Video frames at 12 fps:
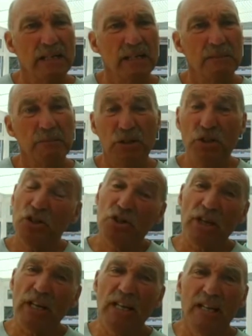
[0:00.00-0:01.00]
But you
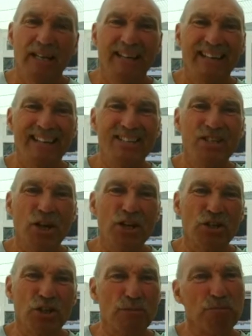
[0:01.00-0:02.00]
see,
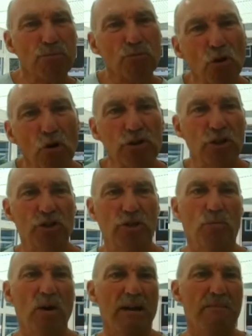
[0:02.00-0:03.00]
Jesus brought us
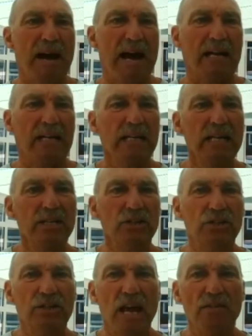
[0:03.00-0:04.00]
the way back. His
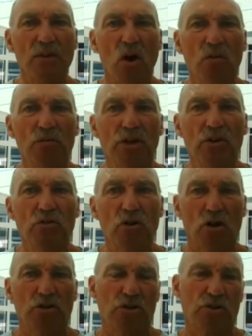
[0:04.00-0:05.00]
death on the
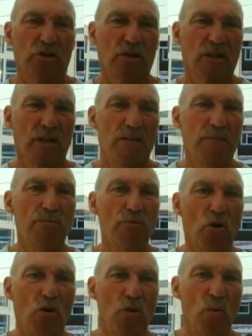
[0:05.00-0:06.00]
cross
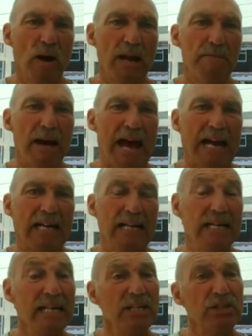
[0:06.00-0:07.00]
brought the way back.
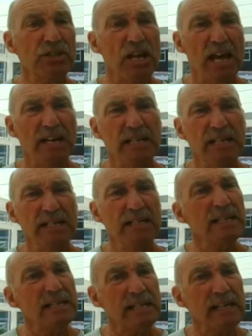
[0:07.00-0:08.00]
And he said,
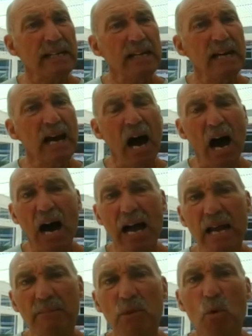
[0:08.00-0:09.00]
didn't he? I
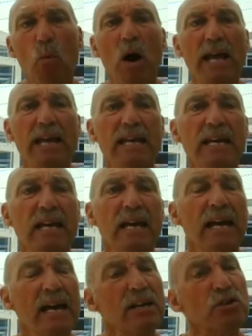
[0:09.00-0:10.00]
am the way,
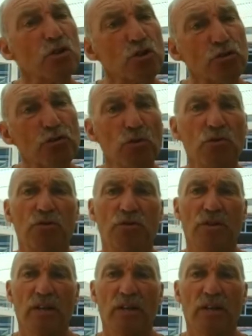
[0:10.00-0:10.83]
truth,